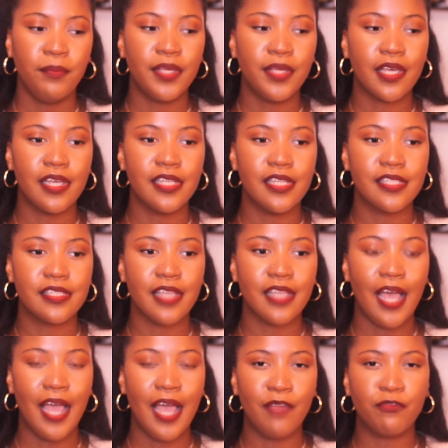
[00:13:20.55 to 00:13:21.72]
because
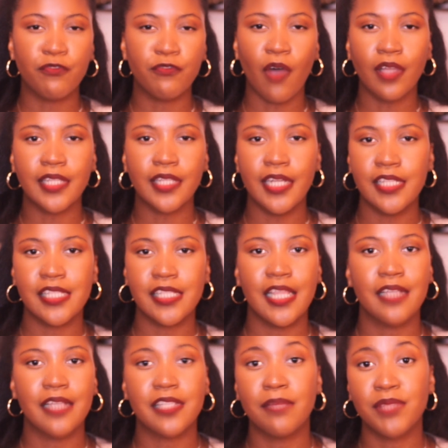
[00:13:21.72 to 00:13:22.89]
I've fallen into
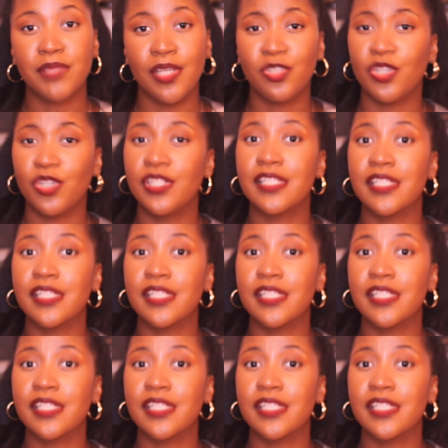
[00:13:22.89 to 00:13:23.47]
that temptation